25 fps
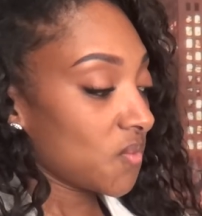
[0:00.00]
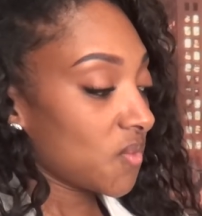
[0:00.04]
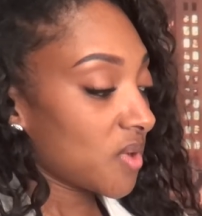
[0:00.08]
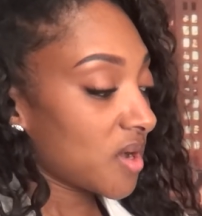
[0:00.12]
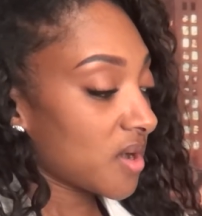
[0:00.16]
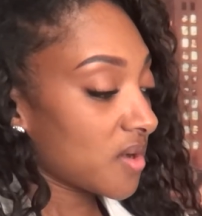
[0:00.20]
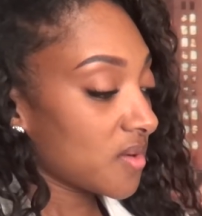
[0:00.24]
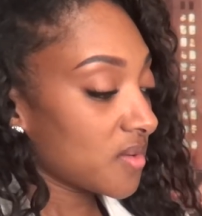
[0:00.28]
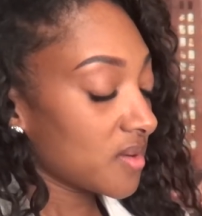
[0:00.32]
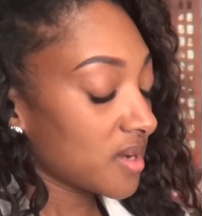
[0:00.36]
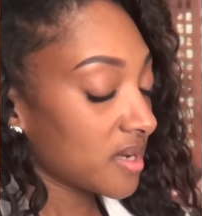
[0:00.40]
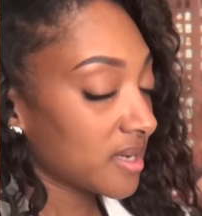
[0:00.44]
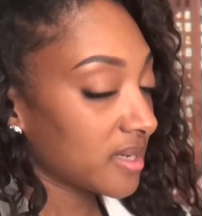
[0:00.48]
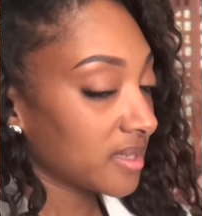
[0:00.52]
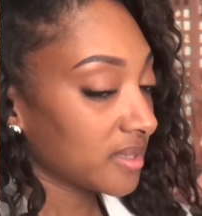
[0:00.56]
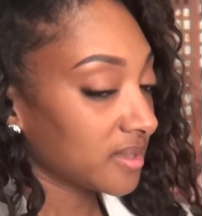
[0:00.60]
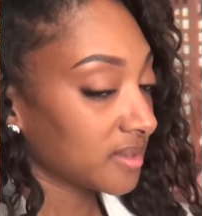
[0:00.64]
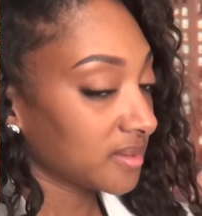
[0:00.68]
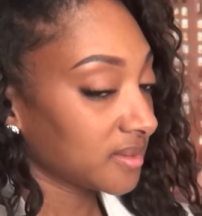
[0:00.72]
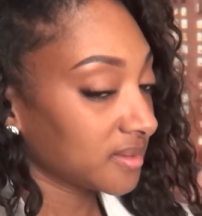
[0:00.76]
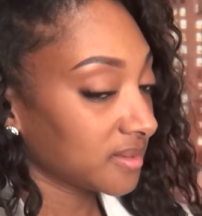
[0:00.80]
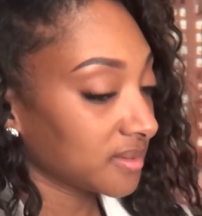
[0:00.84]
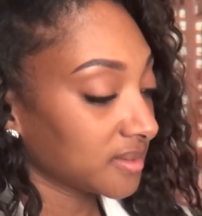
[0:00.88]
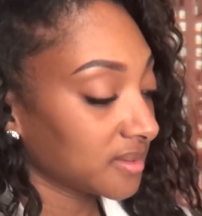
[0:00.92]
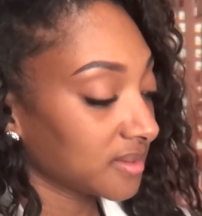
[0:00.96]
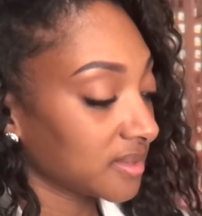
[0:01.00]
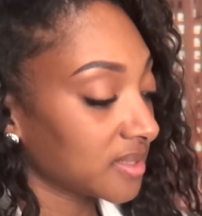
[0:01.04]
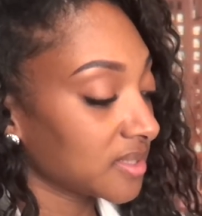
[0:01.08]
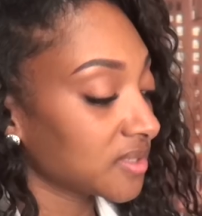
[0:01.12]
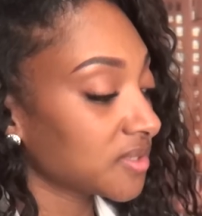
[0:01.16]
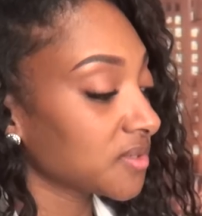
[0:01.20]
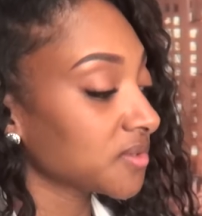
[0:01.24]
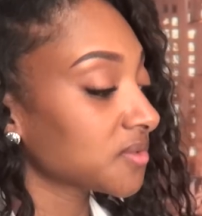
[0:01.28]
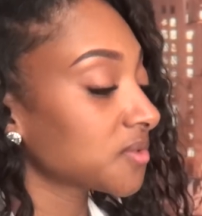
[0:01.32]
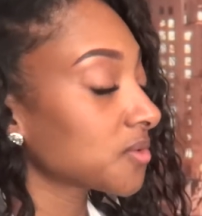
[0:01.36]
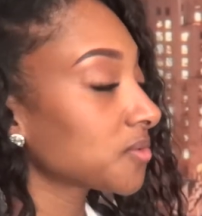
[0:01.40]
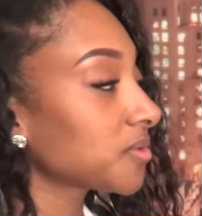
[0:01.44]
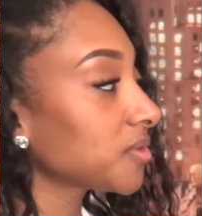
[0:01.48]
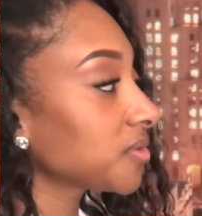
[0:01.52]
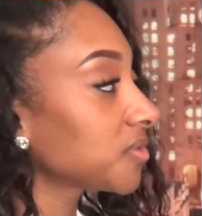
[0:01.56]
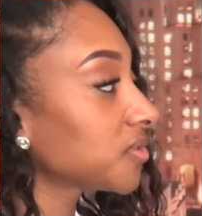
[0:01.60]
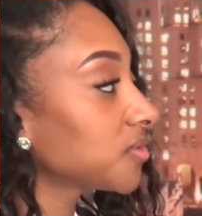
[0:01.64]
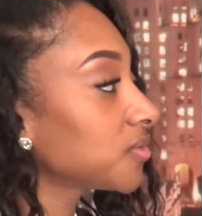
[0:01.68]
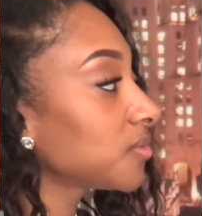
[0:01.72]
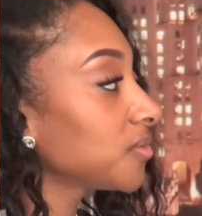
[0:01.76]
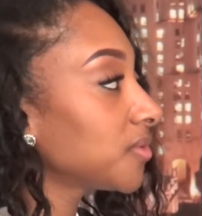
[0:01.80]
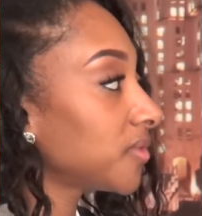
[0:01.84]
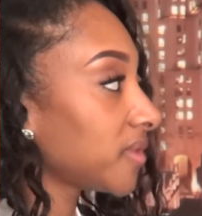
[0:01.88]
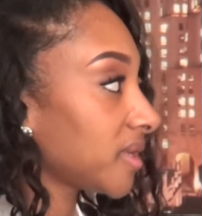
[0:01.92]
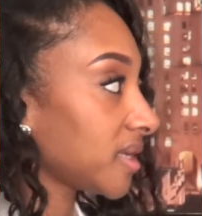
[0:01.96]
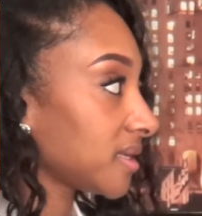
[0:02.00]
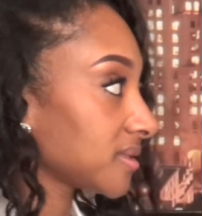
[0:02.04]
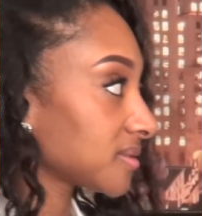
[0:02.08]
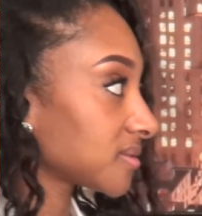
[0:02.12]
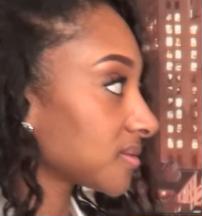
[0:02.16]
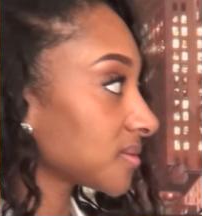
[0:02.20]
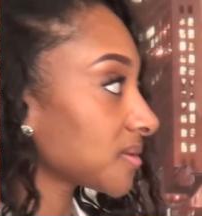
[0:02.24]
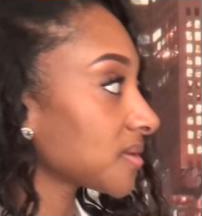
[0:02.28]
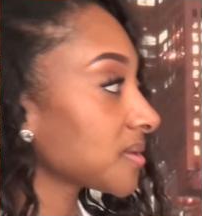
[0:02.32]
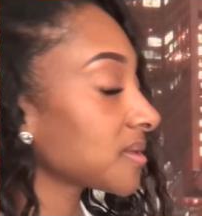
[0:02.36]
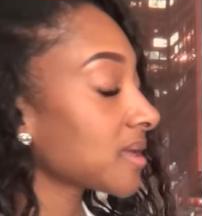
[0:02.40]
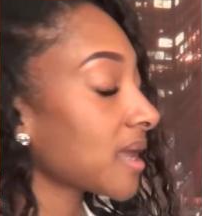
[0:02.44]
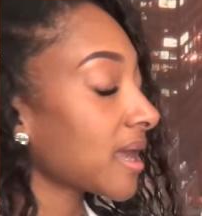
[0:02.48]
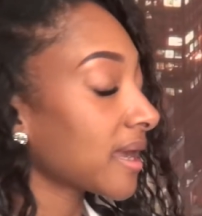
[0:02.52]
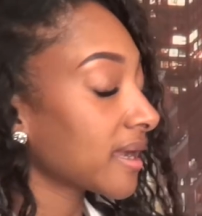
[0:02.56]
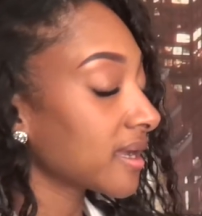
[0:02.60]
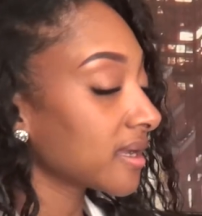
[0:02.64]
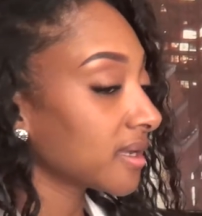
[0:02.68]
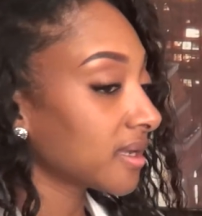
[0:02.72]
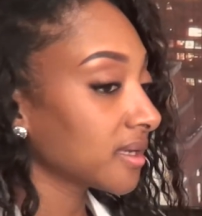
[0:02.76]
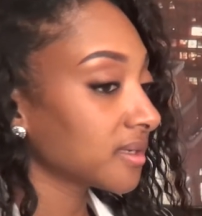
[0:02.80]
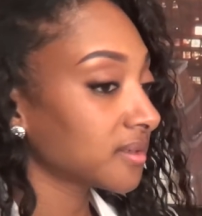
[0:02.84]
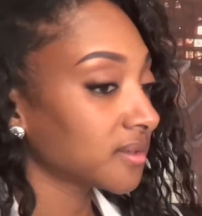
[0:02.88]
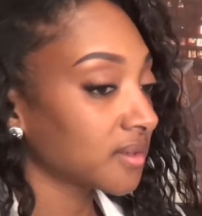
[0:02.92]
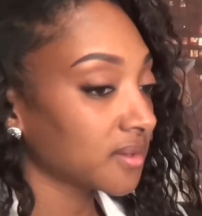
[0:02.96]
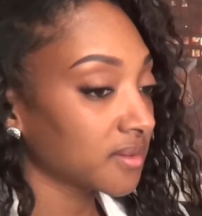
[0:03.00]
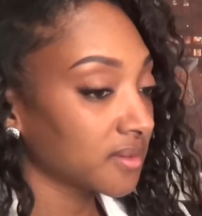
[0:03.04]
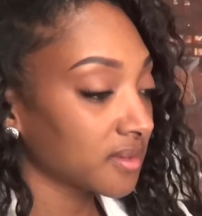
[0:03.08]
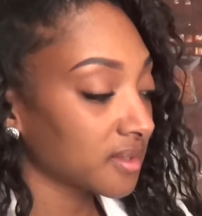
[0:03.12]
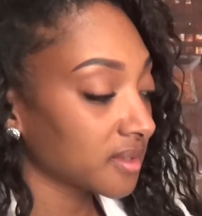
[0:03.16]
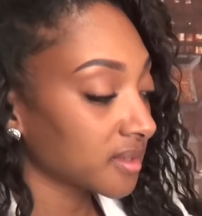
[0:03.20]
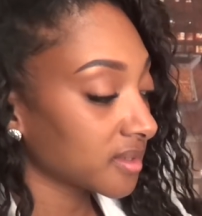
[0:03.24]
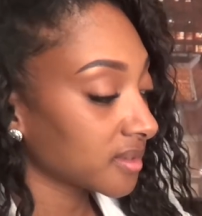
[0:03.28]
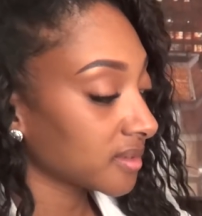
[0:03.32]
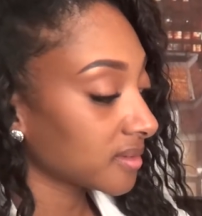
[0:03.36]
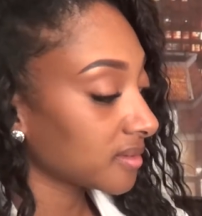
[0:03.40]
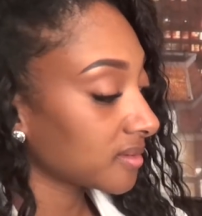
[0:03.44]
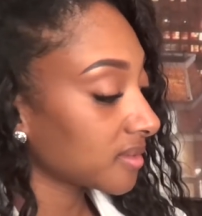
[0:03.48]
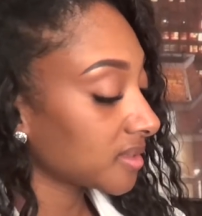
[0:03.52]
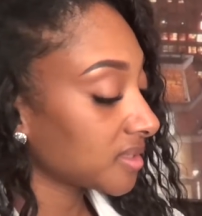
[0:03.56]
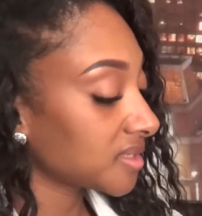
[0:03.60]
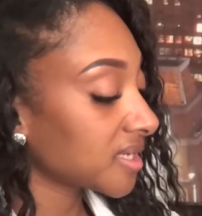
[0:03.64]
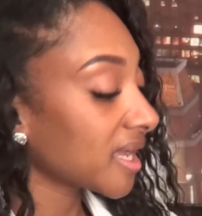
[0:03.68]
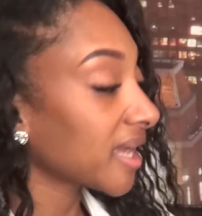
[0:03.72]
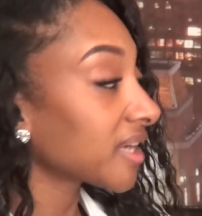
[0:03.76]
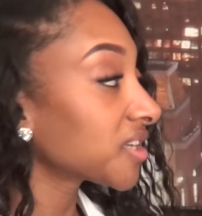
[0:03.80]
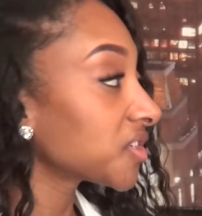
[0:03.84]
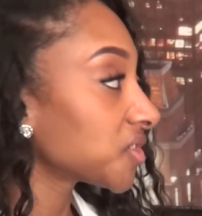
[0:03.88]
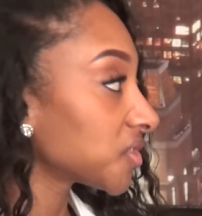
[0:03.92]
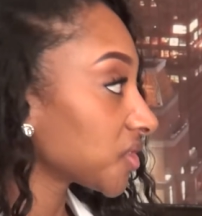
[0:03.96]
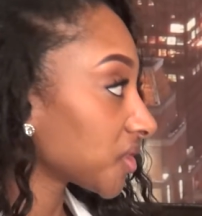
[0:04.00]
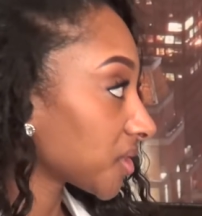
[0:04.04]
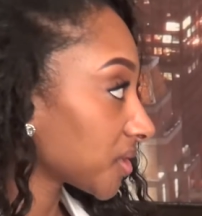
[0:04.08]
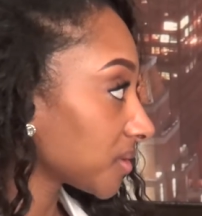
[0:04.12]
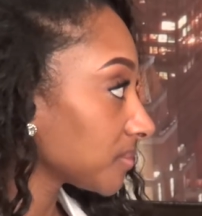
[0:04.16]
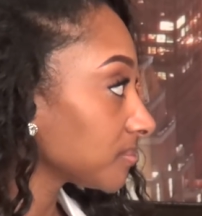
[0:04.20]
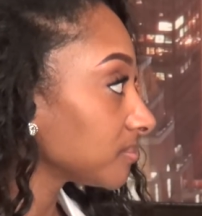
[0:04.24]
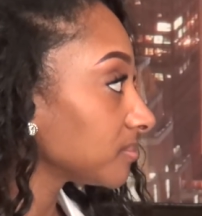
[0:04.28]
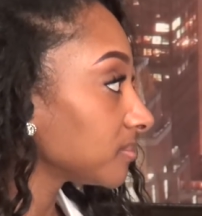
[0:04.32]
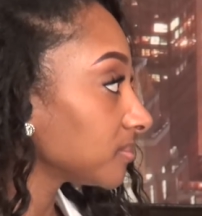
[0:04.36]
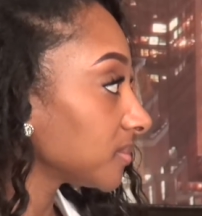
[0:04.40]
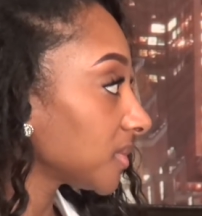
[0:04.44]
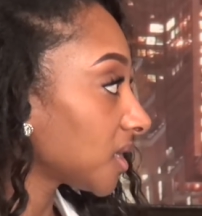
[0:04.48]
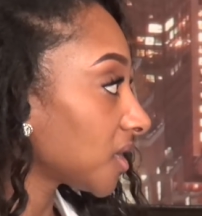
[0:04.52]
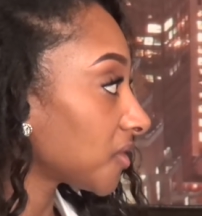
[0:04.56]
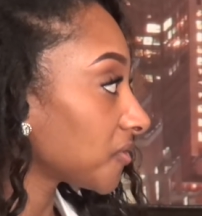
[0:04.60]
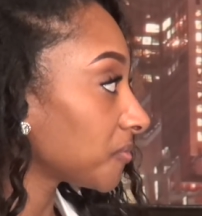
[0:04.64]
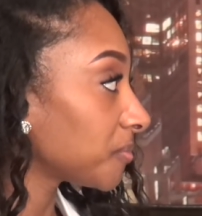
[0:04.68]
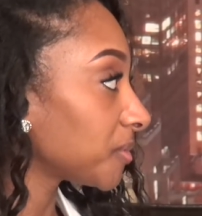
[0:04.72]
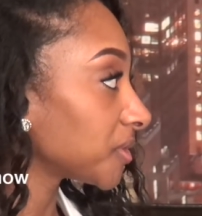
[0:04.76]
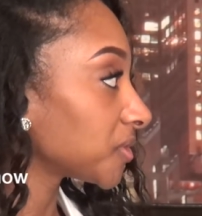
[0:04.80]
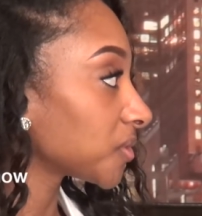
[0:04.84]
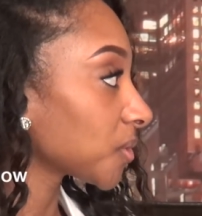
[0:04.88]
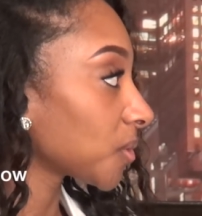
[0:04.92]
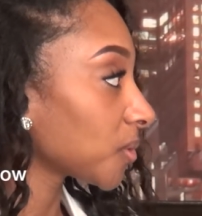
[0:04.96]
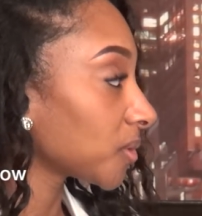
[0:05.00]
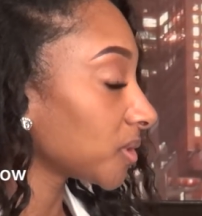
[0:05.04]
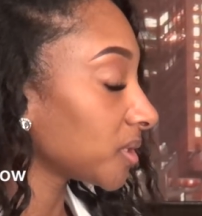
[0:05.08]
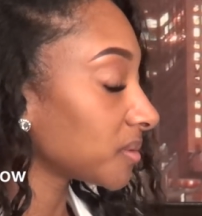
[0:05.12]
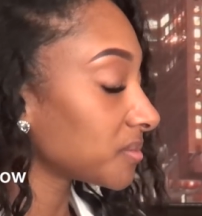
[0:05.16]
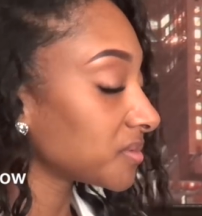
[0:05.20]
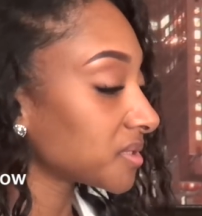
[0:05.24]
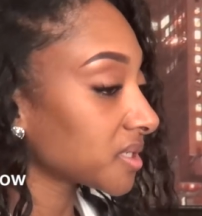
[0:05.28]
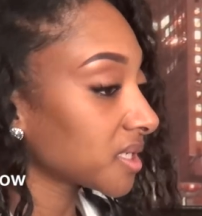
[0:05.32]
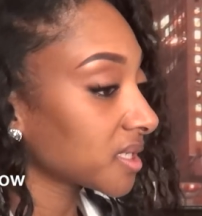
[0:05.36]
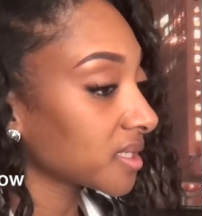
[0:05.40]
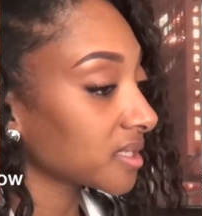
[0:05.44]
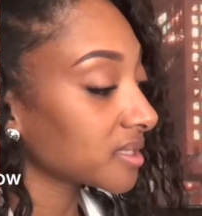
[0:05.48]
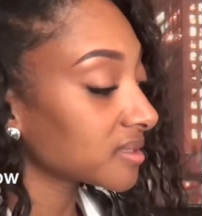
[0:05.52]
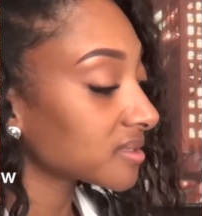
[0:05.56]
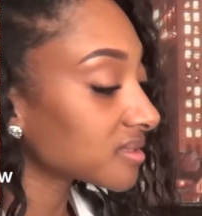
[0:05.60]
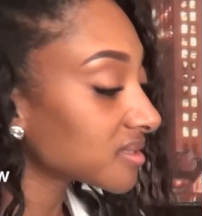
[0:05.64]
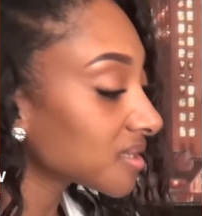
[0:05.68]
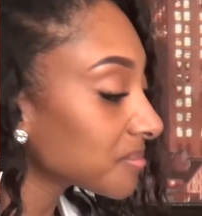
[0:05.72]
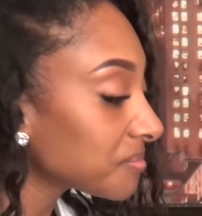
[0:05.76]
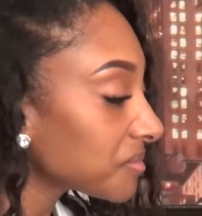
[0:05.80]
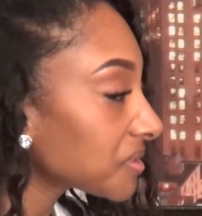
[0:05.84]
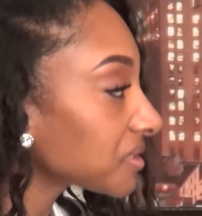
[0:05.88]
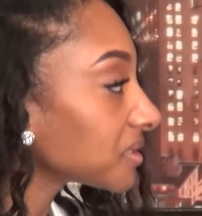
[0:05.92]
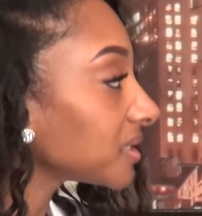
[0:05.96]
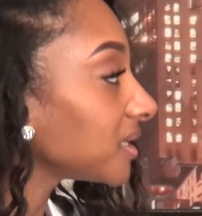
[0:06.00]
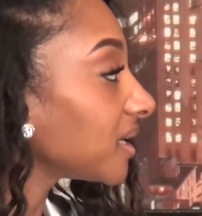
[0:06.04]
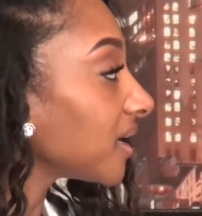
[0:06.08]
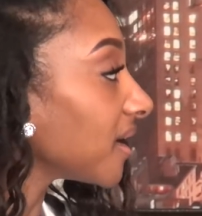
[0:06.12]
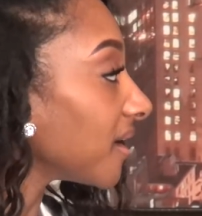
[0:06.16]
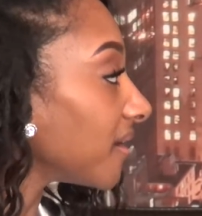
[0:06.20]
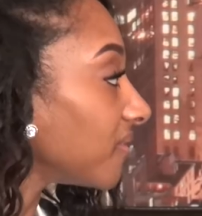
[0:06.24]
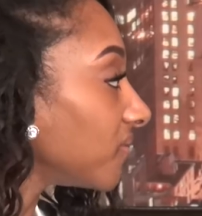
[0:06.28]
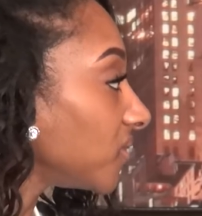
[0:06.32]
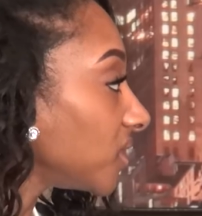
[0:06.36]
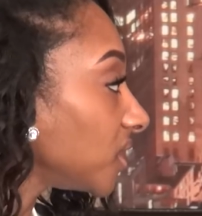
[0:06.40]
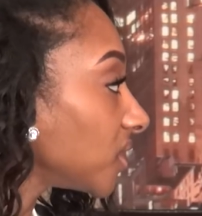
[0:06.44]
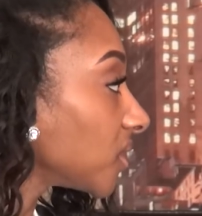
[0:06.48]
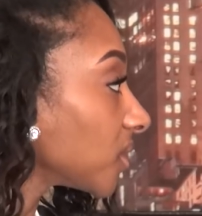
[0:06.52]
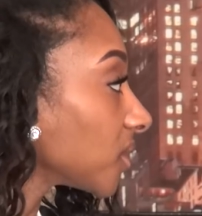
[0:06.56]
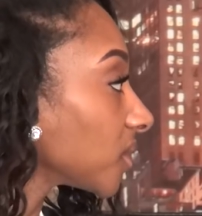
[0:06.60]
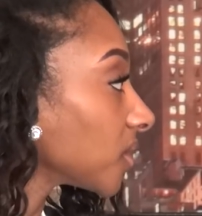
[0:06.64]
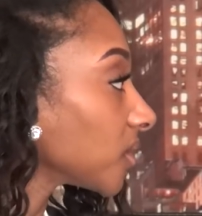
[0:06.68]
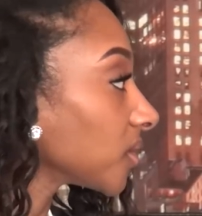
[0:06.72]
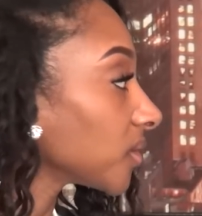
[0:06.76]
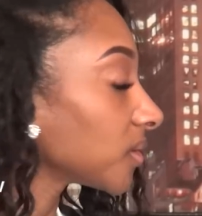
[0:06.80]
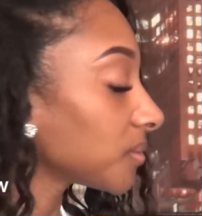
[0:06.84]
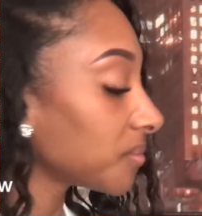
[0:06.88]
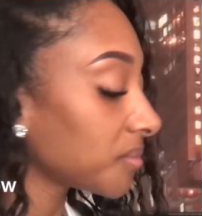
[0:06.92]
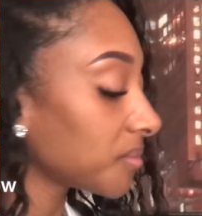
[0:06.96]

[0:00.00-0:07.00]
well, so there's two things. I can get on the texture of petroleum jelly. It's typically heavier,